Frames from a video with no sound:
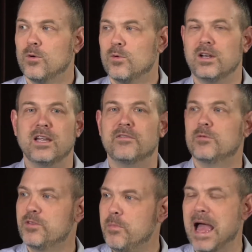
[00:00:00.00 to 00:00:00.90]
we're
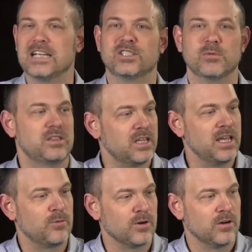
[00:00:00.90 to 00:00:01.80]
living with passion. We
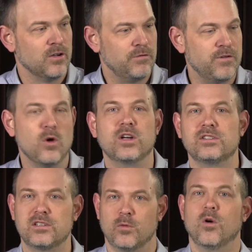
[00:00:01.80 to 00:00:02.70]
think we're
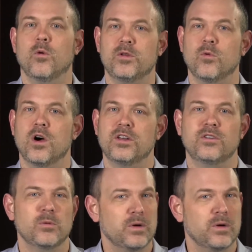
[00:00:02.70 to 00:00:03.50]
focused on what we want to do.